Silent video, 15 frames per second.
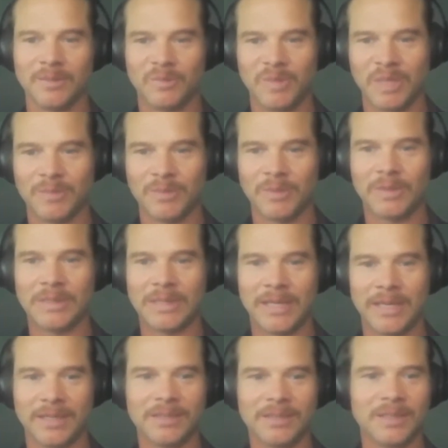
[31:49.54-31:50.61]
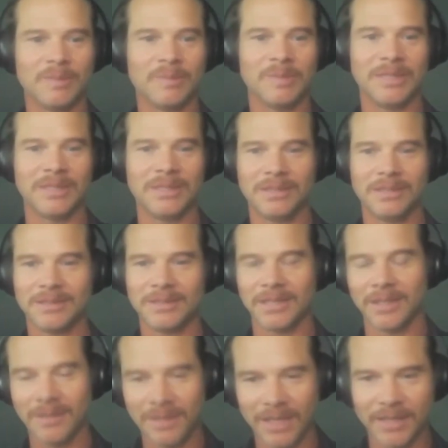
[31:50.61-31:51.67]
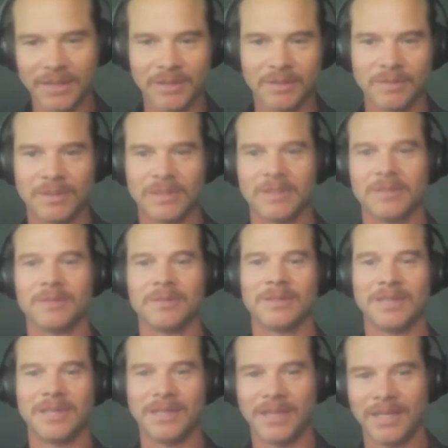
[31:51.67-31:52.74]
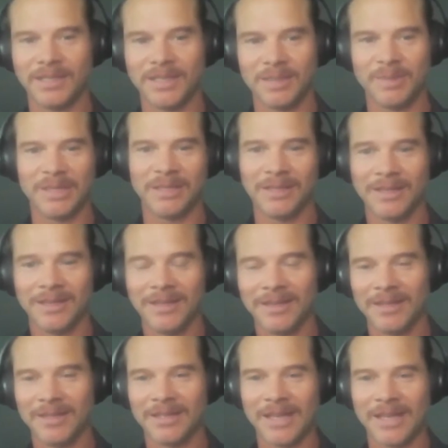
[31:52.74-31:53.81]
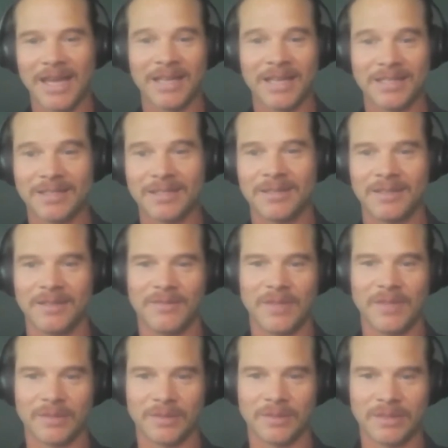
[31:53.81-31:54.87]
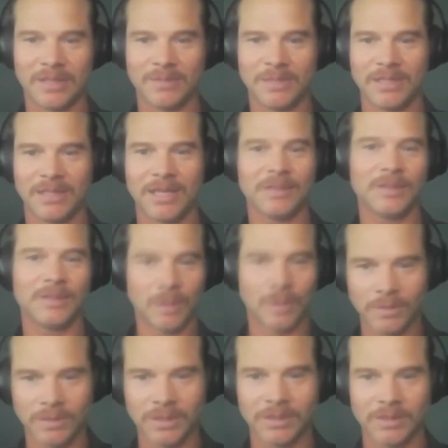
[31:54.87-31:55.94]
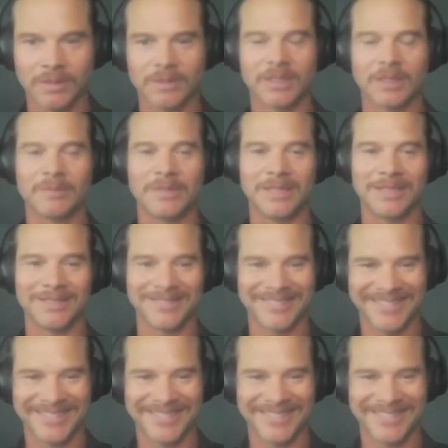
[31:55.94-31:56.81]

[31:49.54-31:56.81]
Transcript: People like to be said thank you to. They like to be asked if they'll do something, not told to do something.